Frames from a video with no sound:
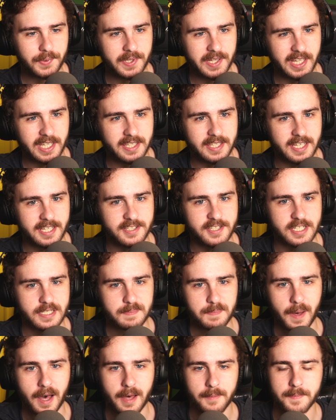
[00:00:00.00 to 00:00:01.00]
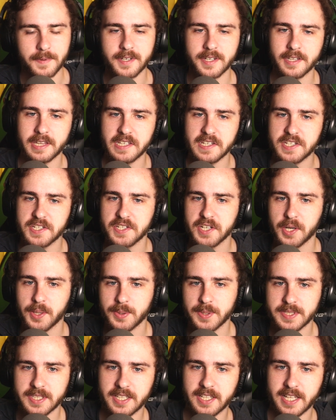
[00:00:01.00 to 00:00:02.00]
really did just pop into this
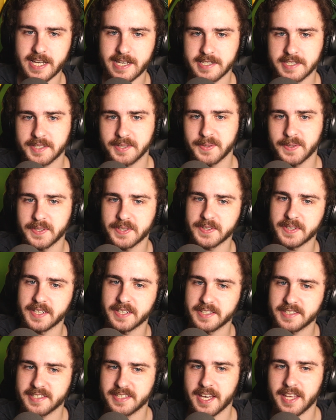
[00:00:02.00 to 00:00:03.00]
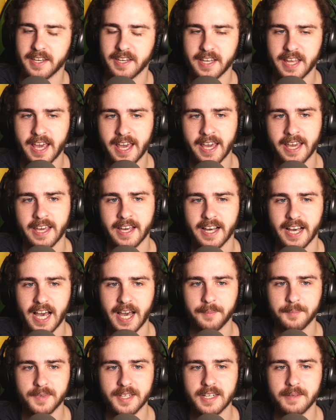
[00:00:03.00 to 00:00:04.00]
show in the last quarter and decided, hey,
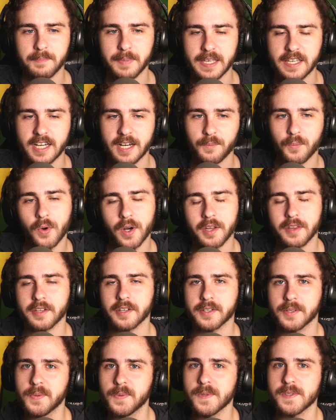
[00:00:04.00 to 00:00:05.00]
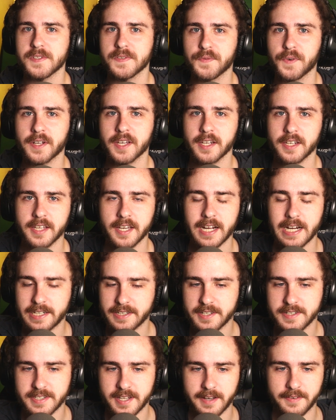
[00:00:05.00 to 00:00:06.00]
I'm gonna become one of the coolest freaking
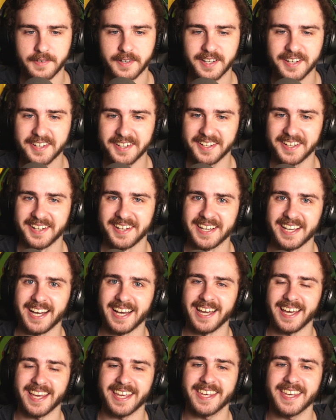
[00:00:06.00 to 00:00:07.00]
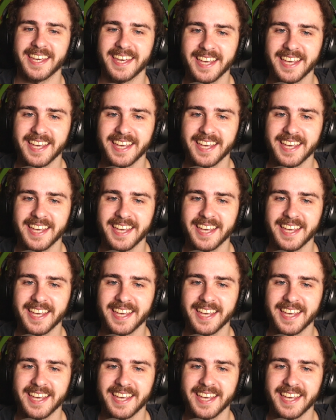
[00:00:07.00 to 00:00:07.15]
characters ever. Like,